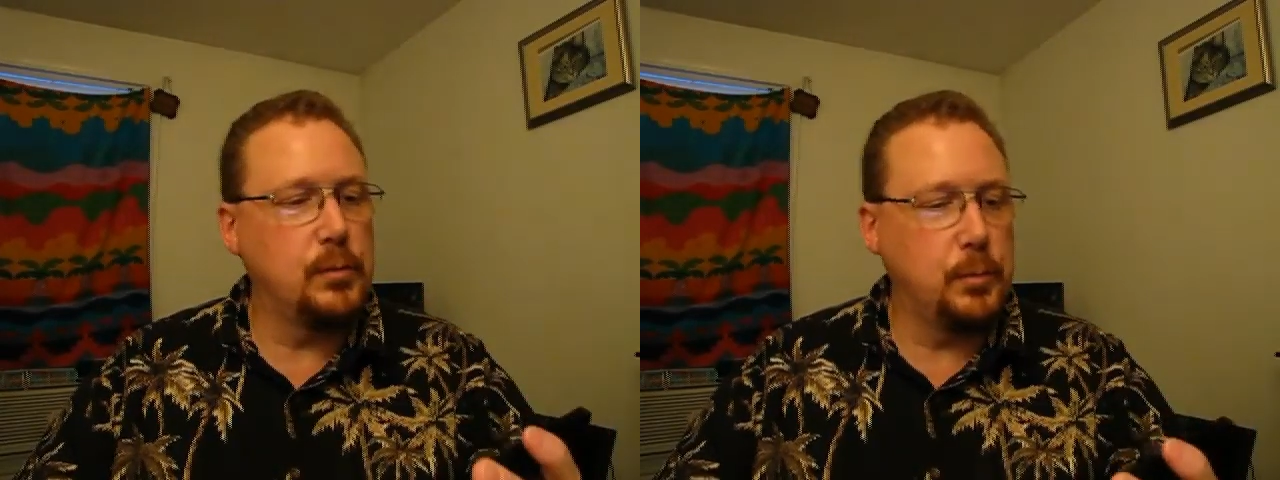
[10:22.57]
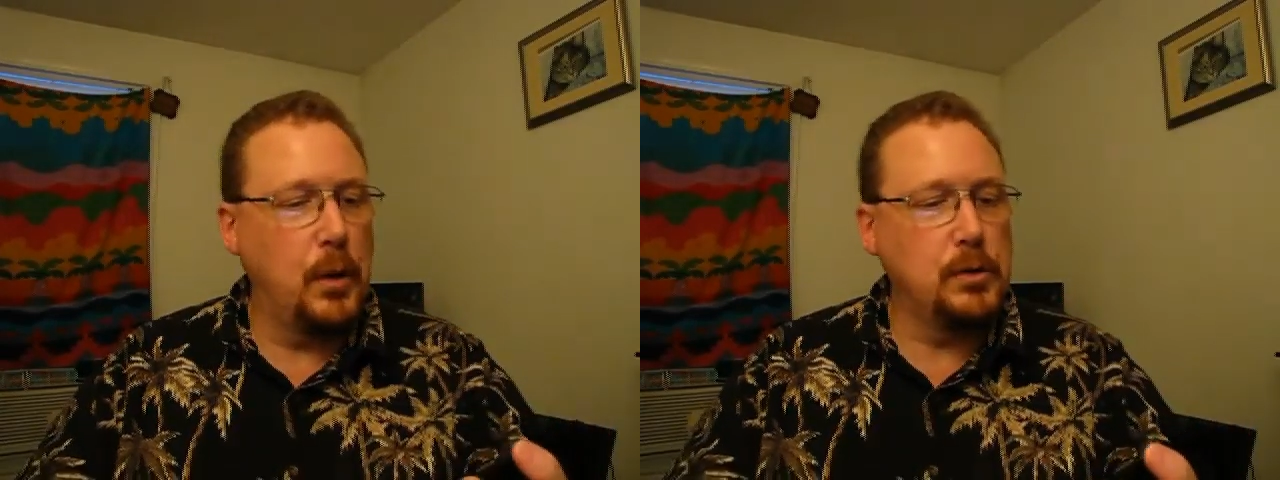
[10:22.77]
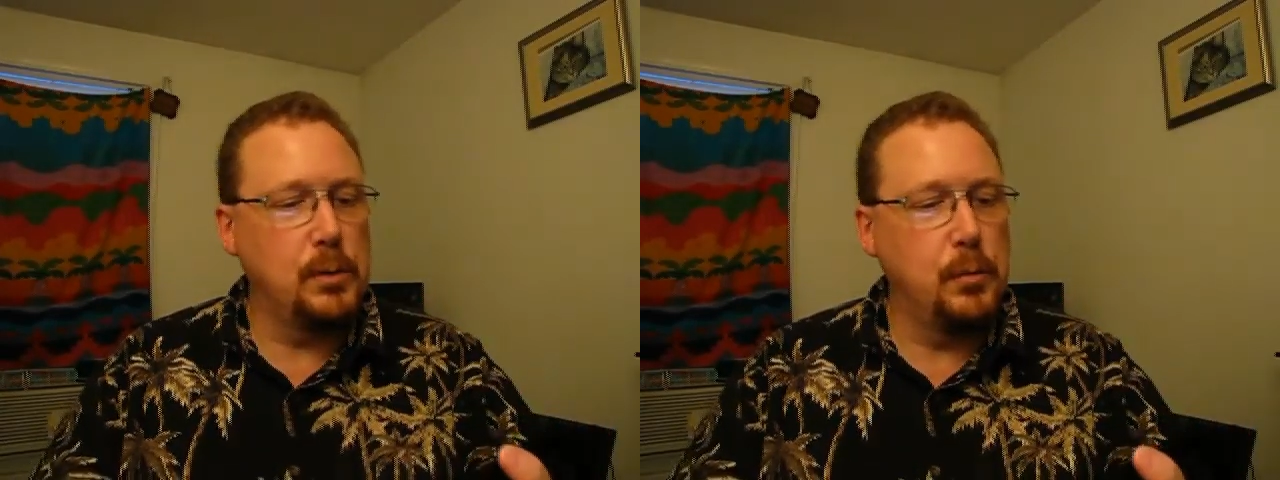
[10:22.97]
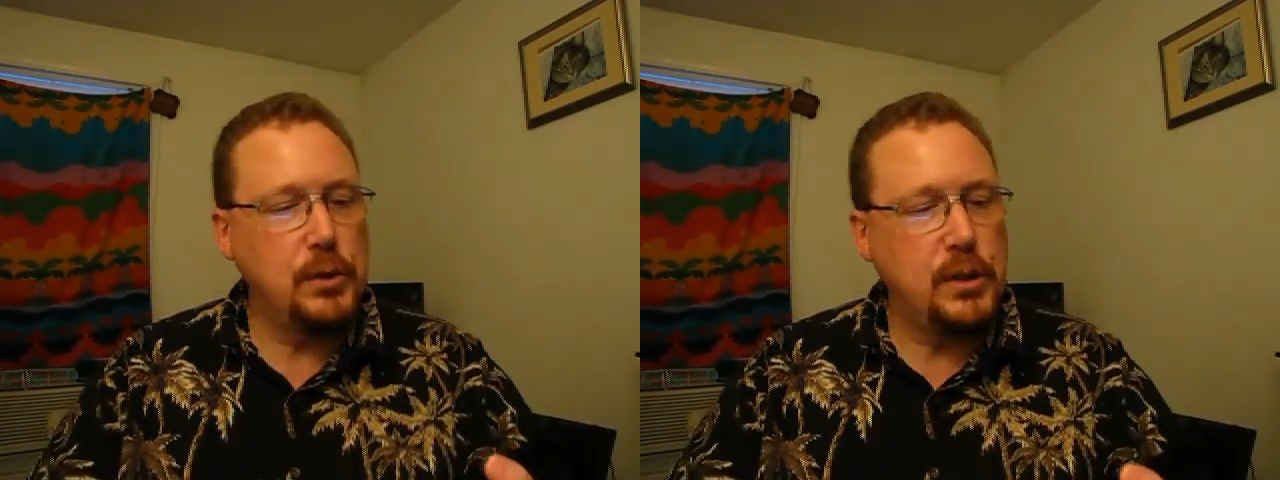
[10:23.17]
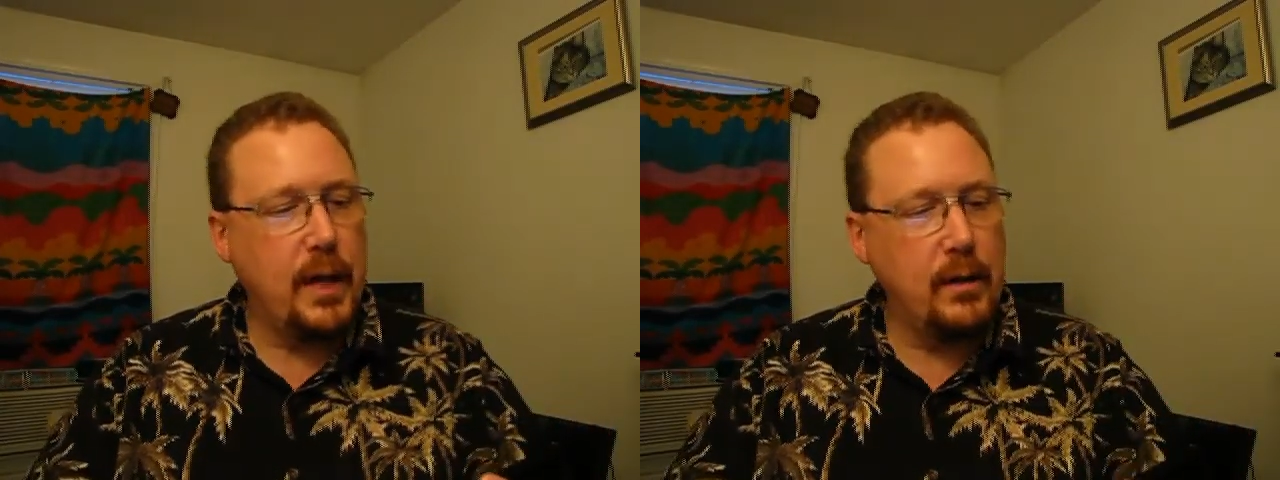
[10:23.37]
supposedly
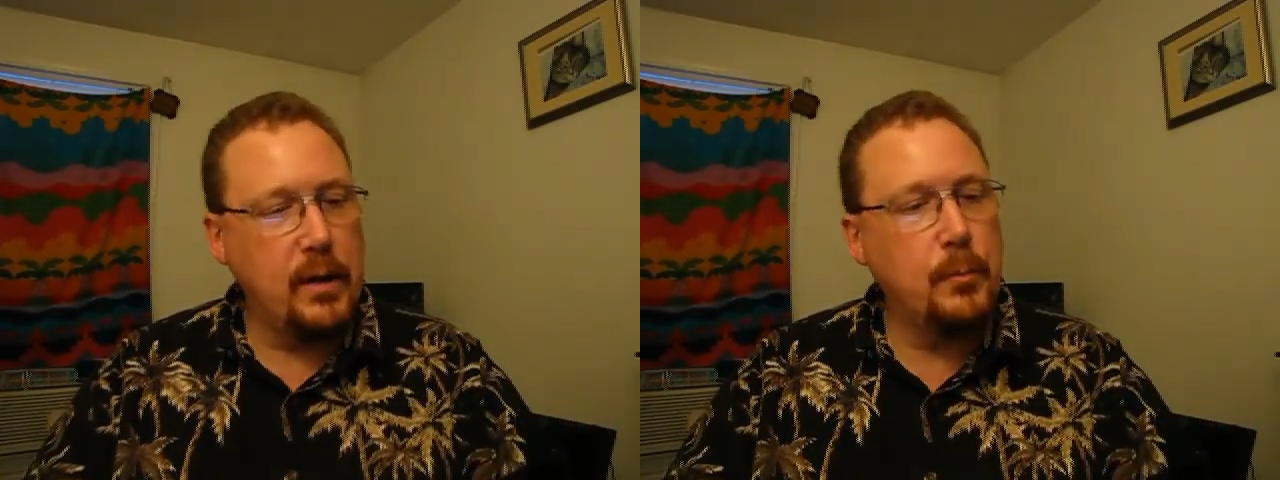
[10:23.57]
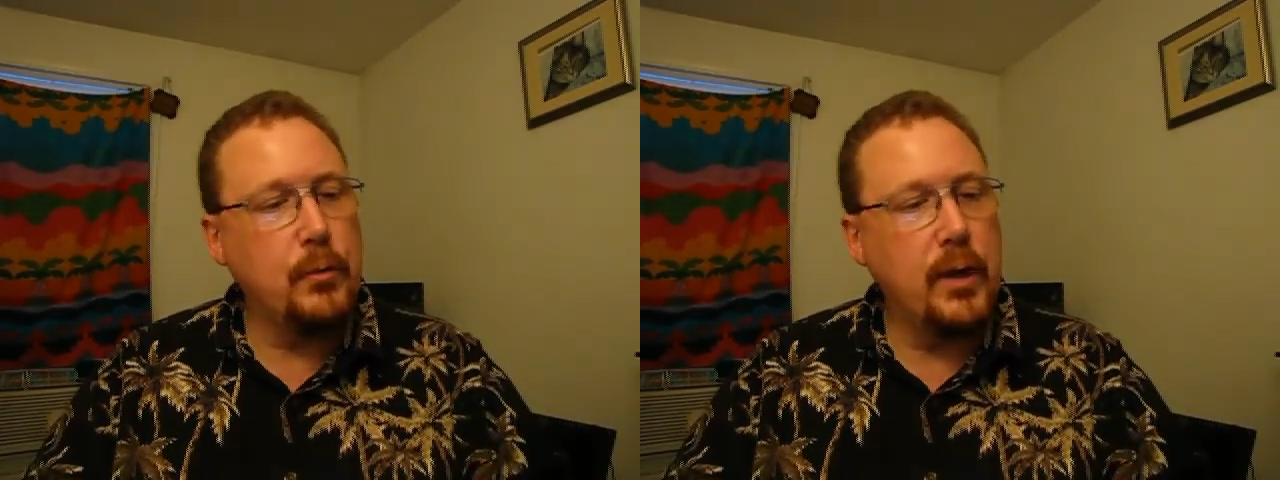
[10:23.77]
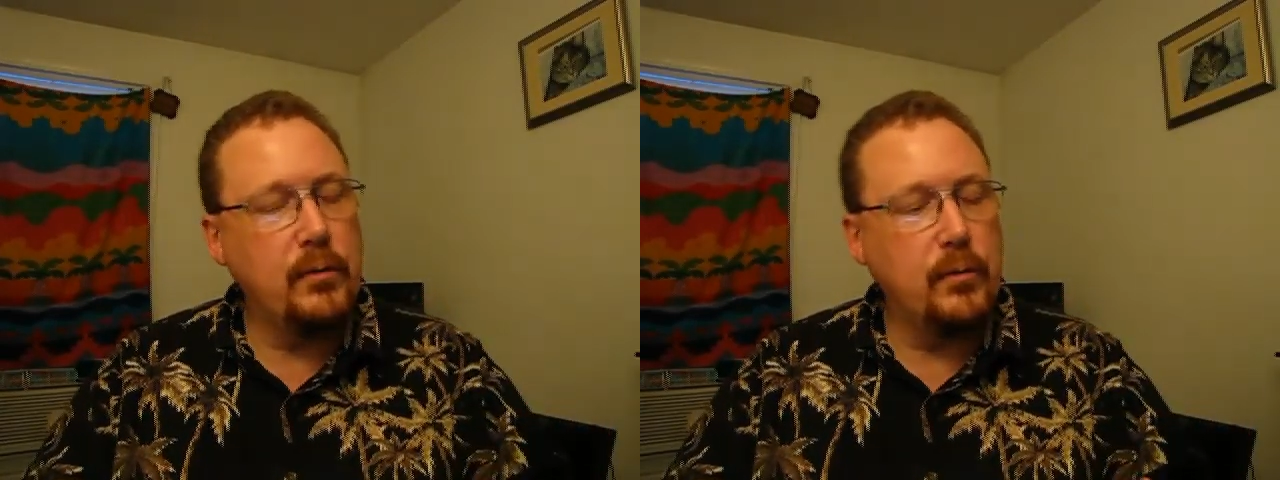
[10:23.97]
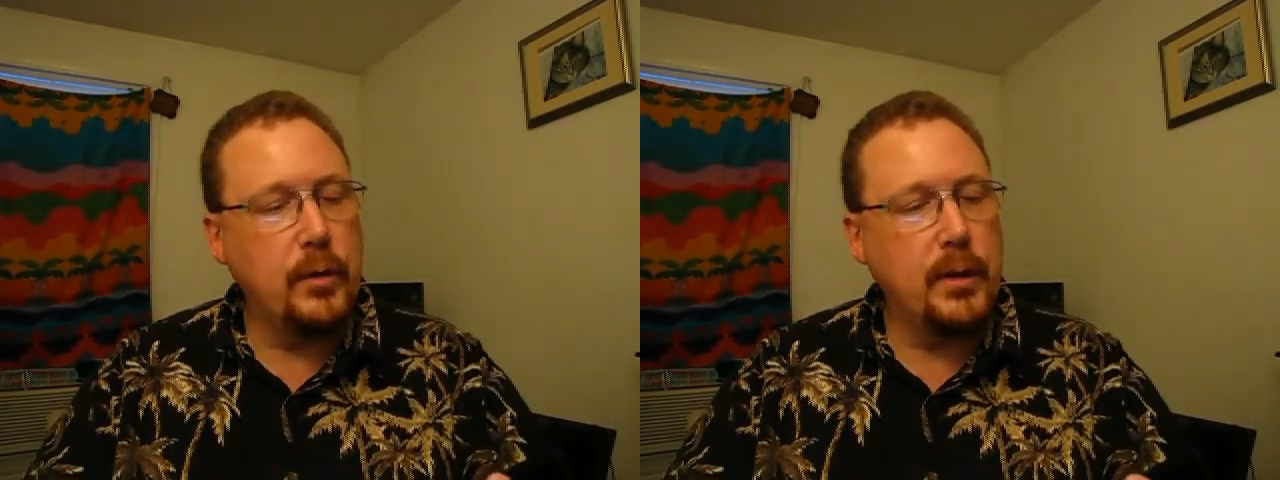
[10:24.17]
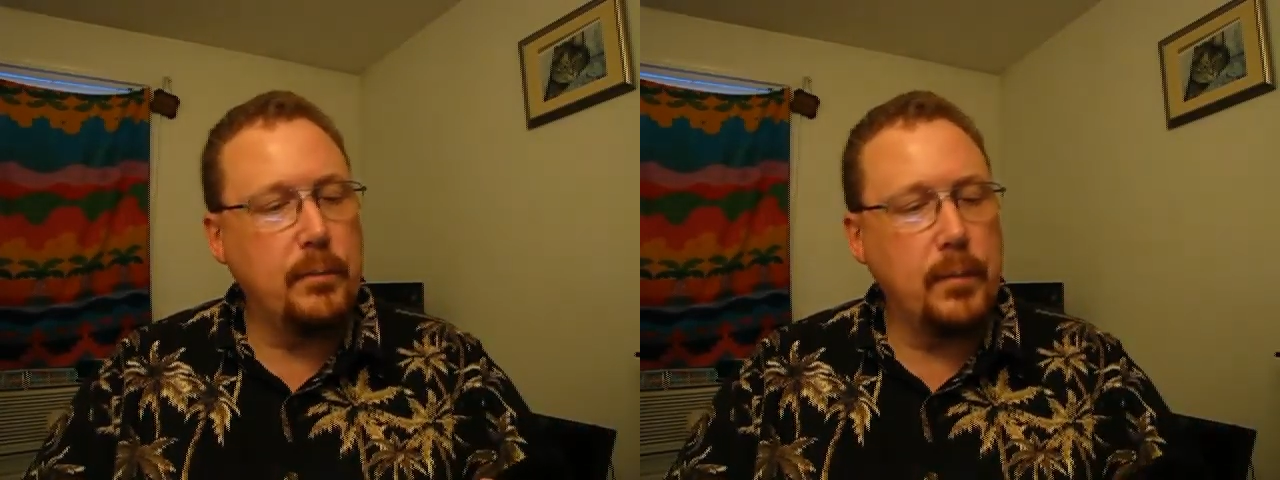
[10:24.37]
pushing out an upgrade for it,